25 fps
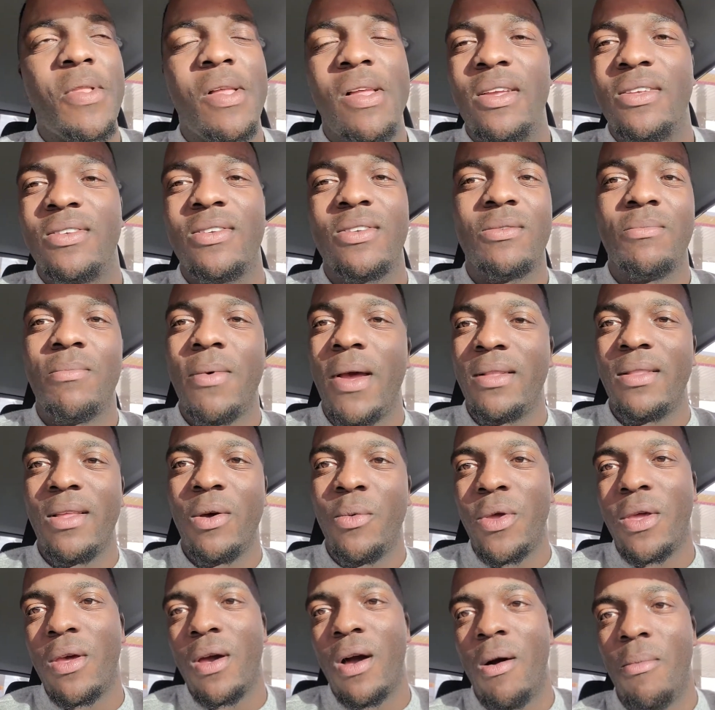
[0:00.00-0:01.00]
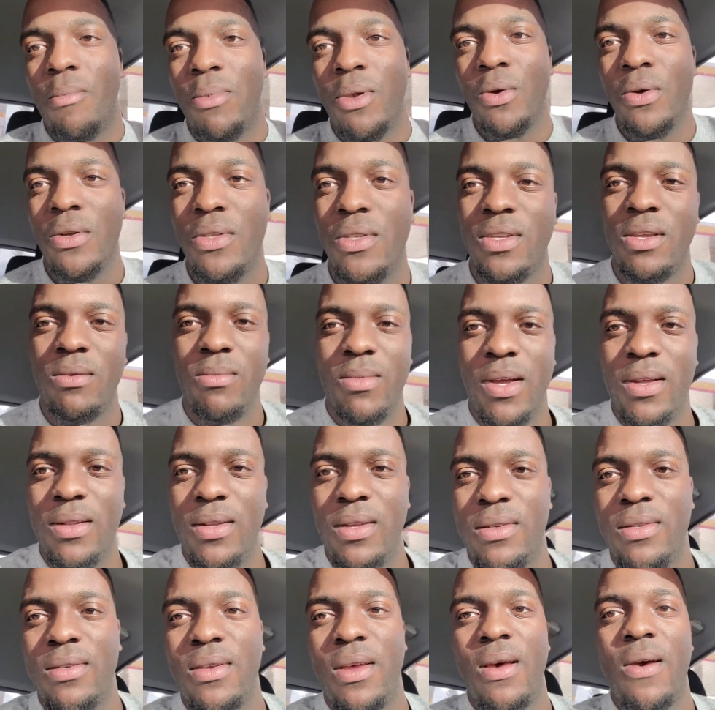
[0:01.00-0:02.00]
it's just mad that we can't blow a team like
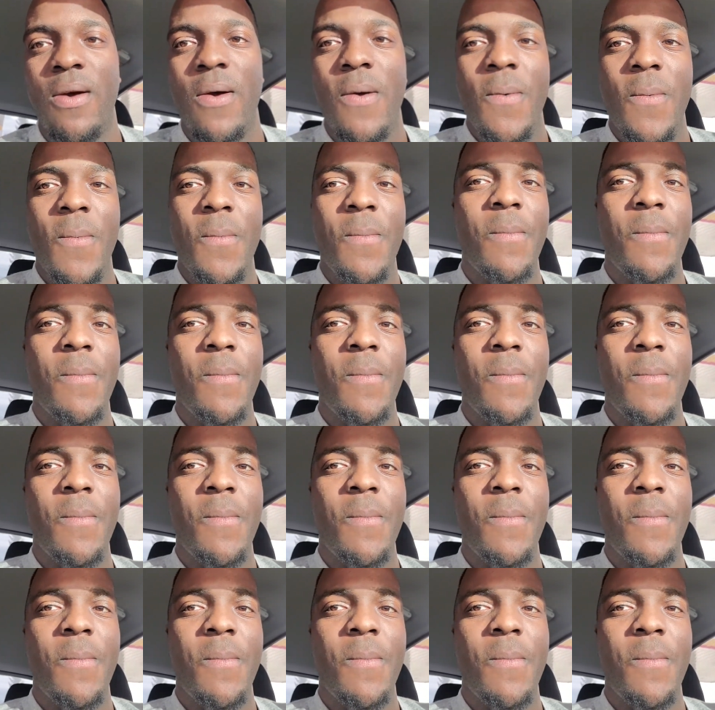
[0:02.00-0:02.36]
this out.